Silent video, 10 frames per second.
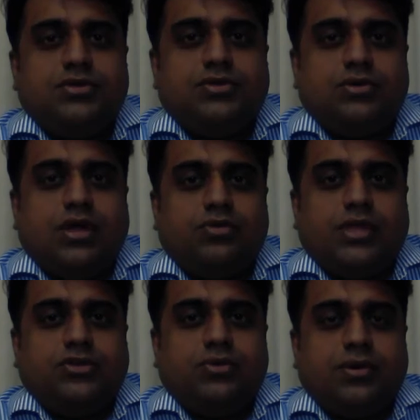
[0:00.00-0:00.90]
So now
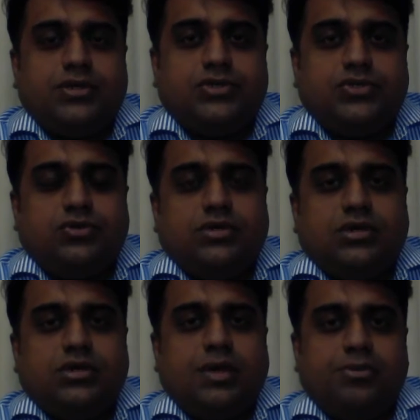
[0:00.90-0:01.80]
that you've
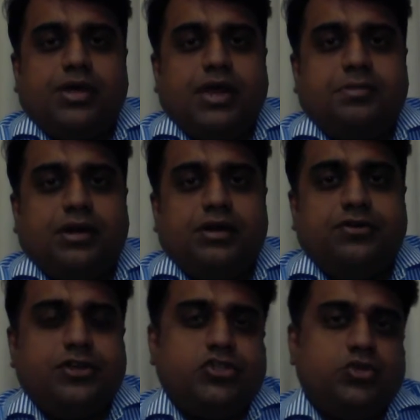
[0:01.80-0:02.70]
understood apocalyptic
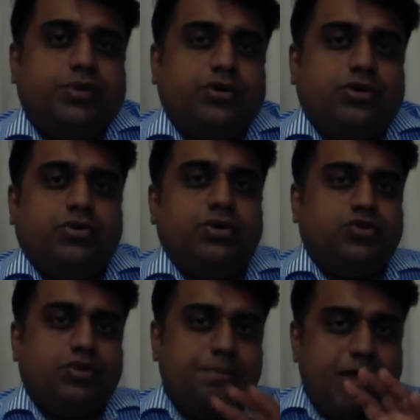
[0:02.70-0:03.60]
literature, we're going to go
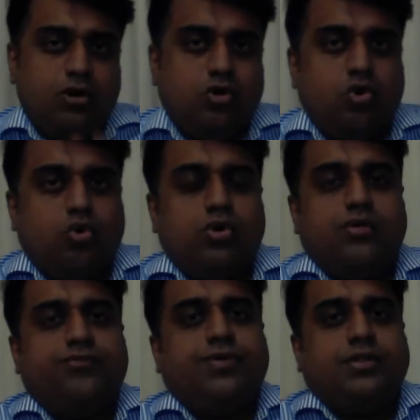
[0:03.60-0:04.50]
into the main
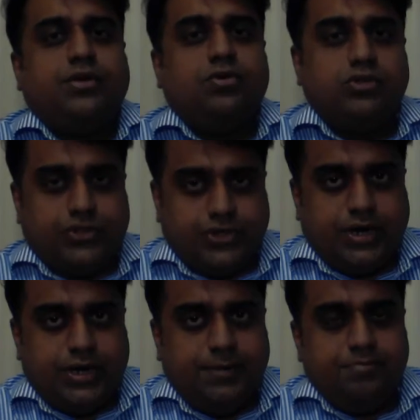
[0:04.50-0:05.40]
core of the whole
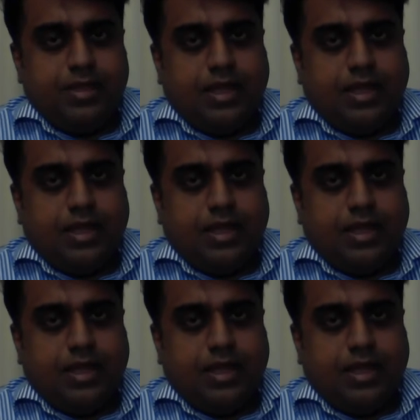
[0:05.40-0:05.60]
study.